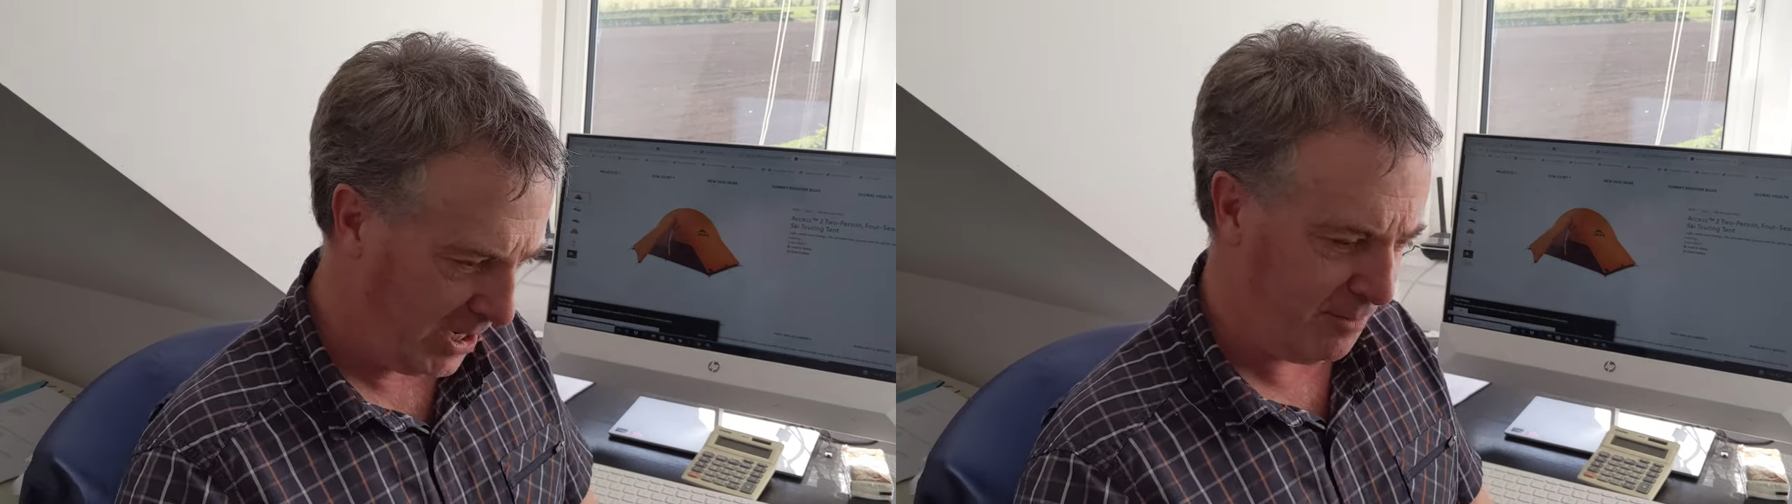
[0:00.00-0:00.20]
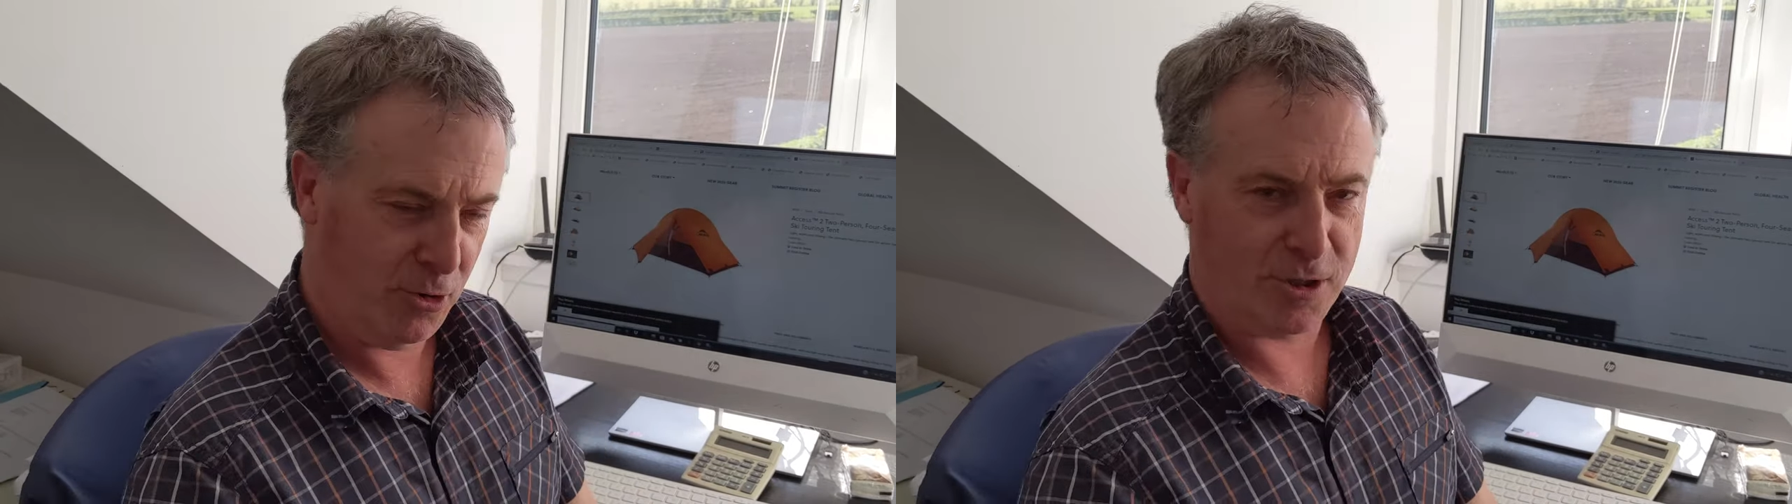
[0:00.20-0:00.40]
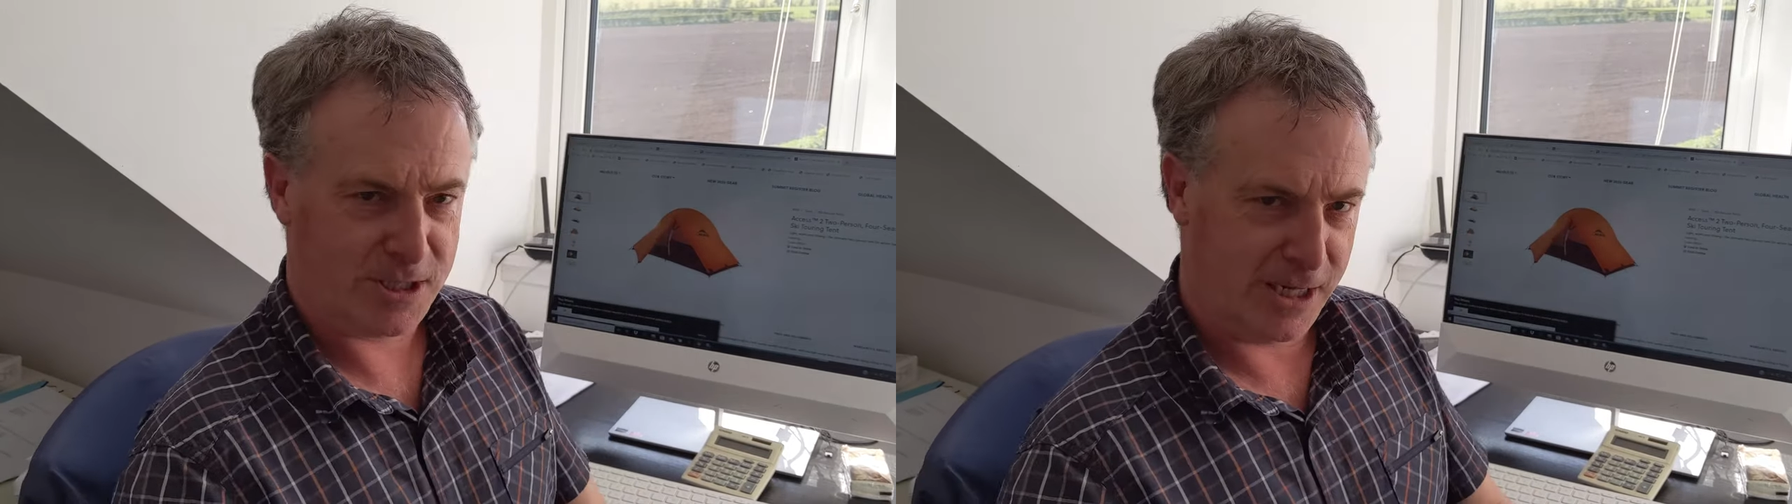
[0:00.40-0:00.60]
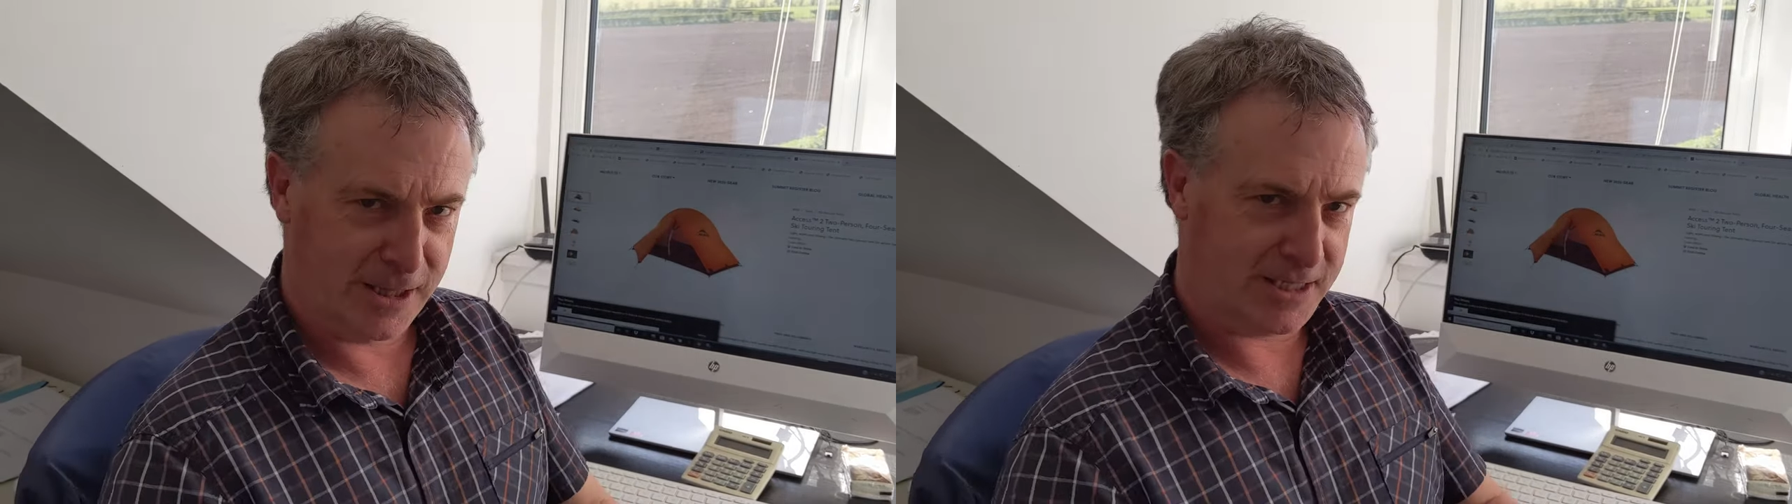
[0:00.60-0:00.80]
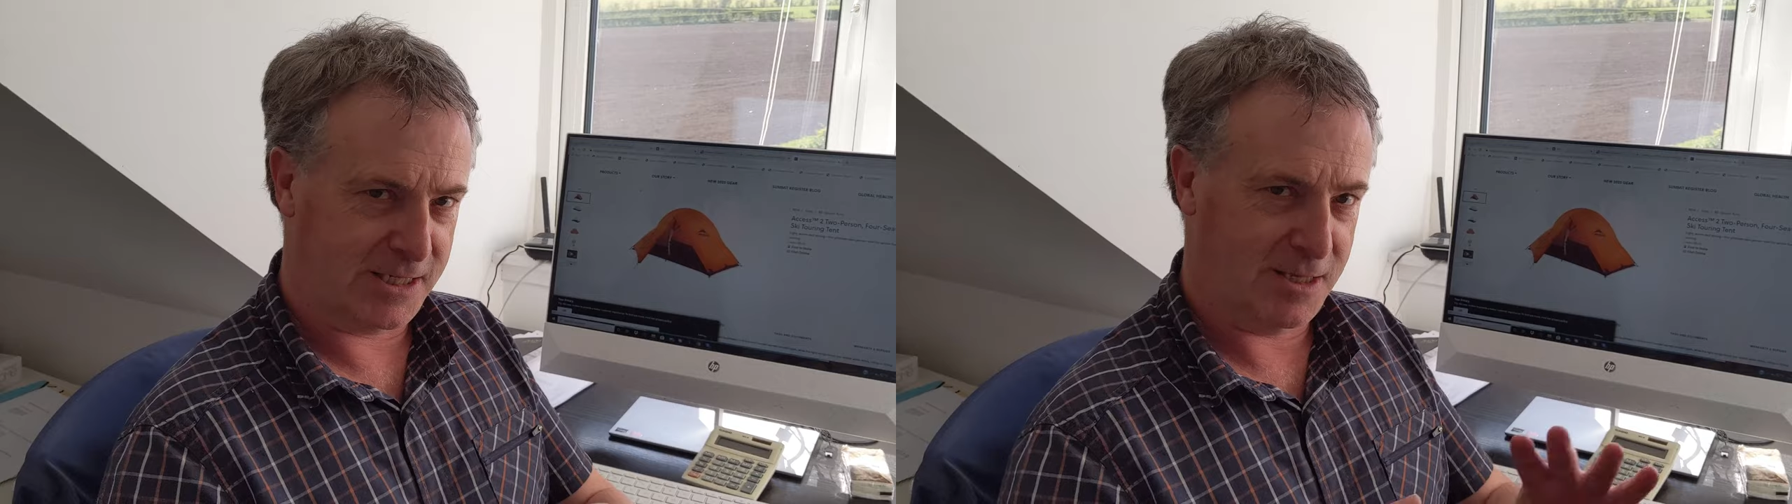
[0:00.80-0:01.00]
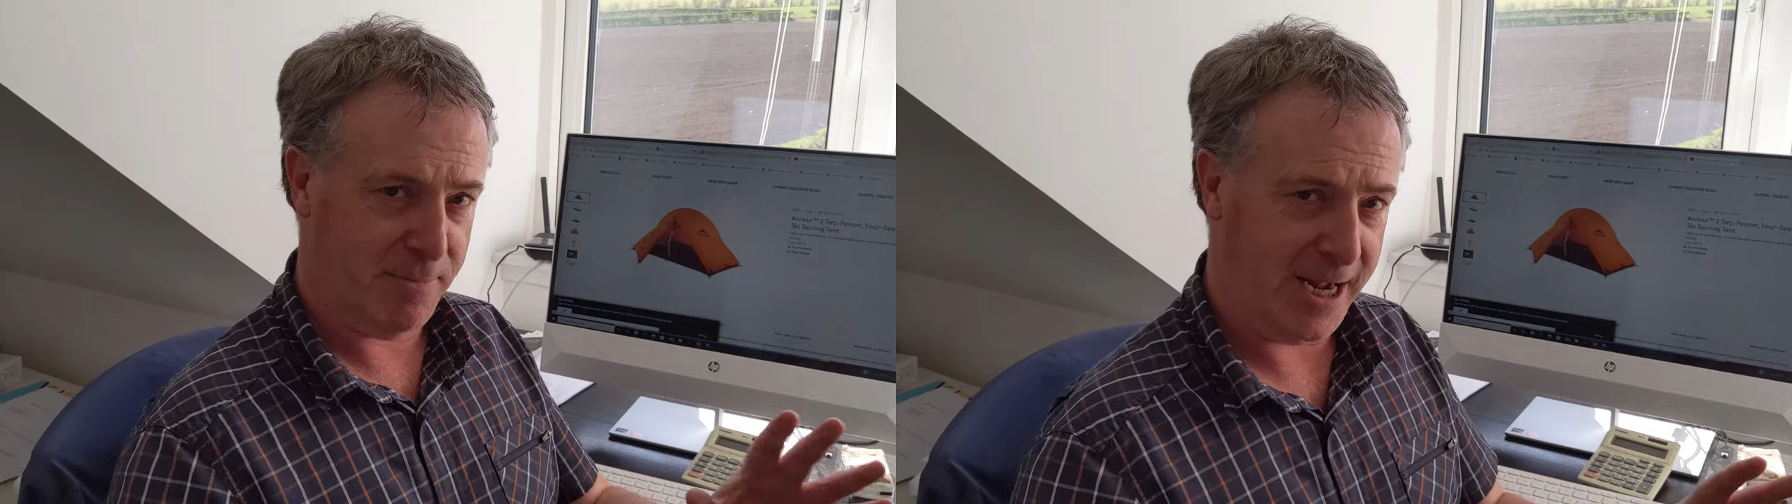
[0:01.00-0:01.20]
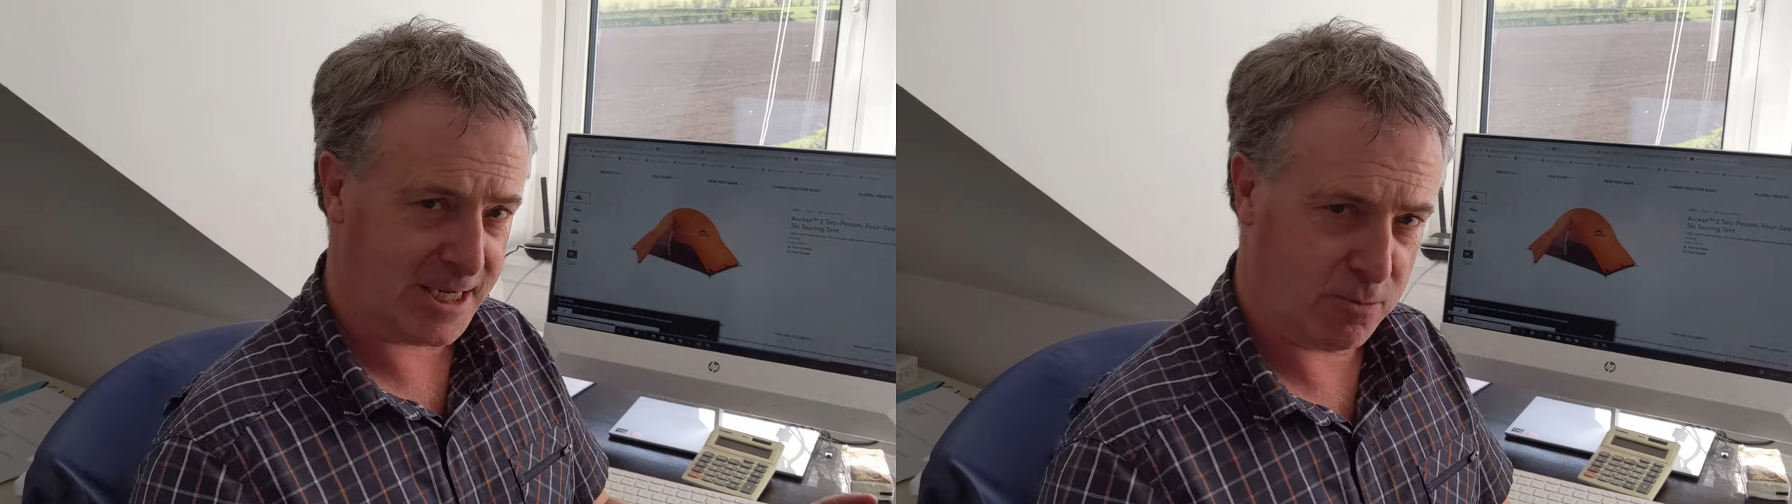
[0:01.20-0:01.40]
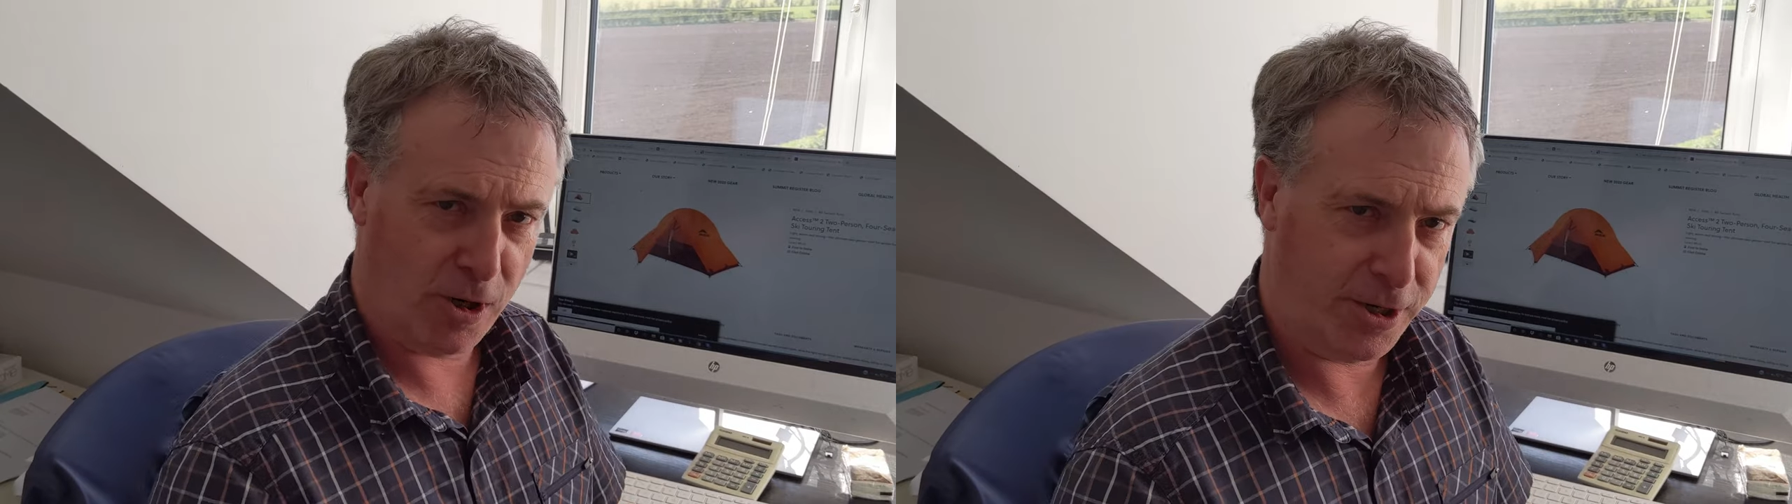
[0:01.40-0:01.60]
And I'm not saying this is the
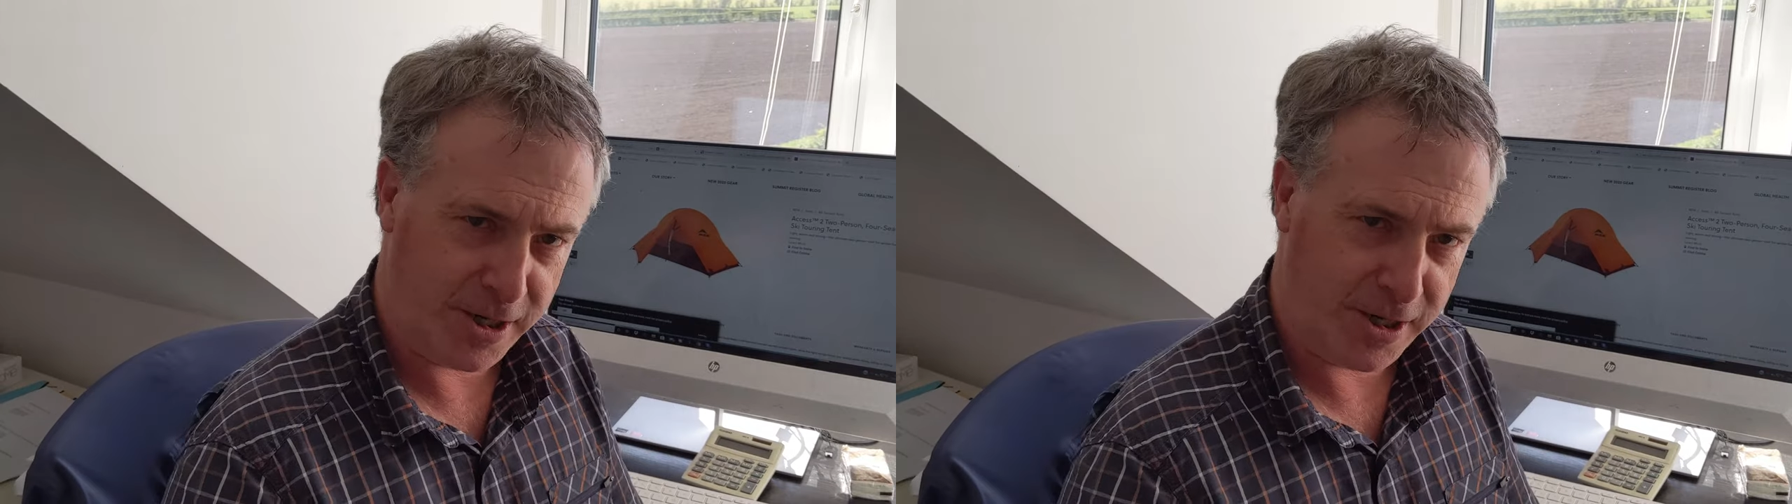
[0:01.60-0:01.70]
best one,